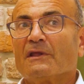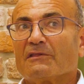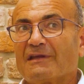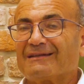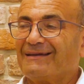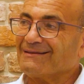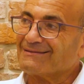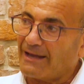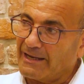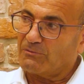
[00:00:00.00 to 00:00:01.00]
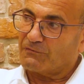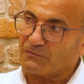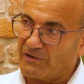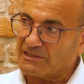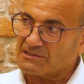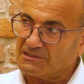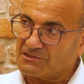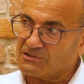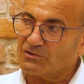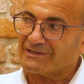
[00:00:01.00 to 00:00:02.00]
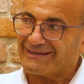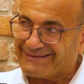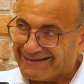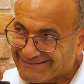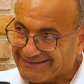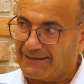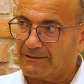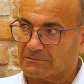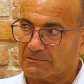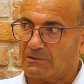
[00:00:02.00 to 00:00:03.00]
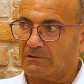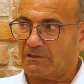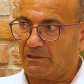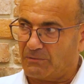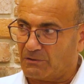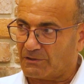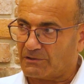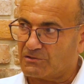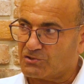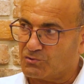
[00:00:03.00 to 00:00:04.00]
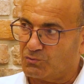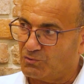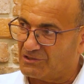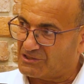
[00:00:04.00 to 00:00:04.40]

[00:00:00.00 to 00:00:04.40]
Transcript: that in time of crisis, you cannot count on the Americans to do the